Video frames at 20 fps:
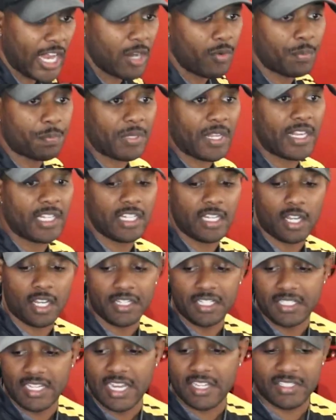with playing it on
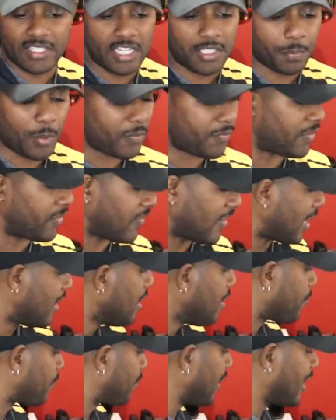a desk, that's perfectly fine.
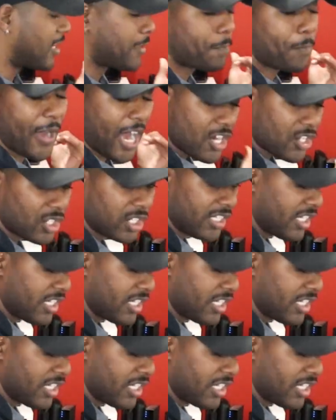Especially